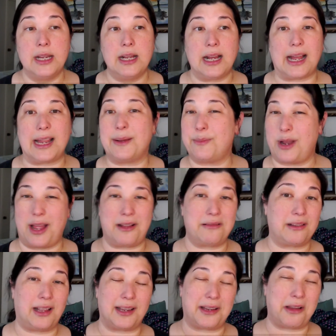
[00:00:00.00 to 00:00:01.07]
I am
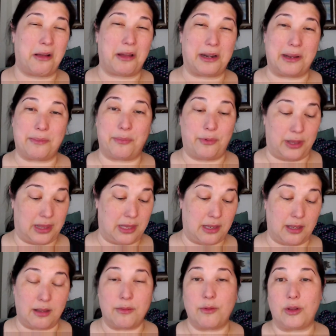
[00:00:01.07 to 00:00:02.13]
not like caught up with
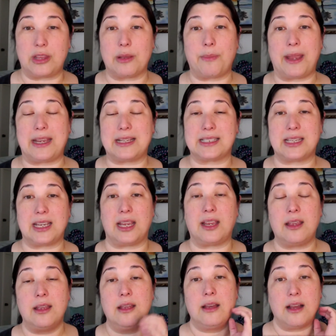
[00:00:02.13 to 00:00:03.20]
the with the pacing.
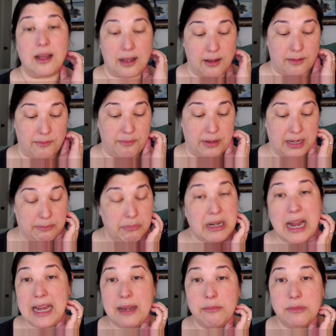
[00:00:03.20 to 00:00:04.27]
Um, but but I
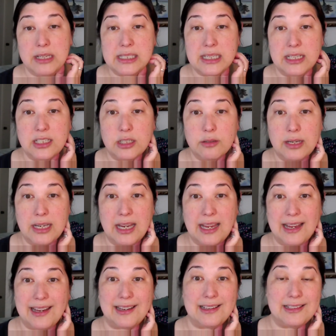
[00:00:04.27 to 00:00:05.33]
am listening to it,
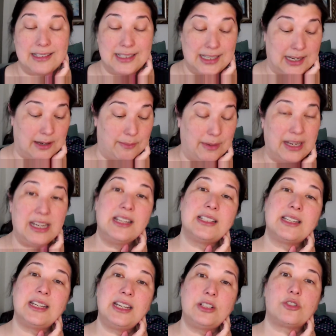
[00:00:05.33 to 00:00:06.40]
and um, it is an
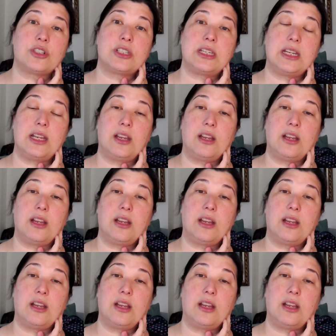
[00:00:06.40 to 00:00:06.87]
interesting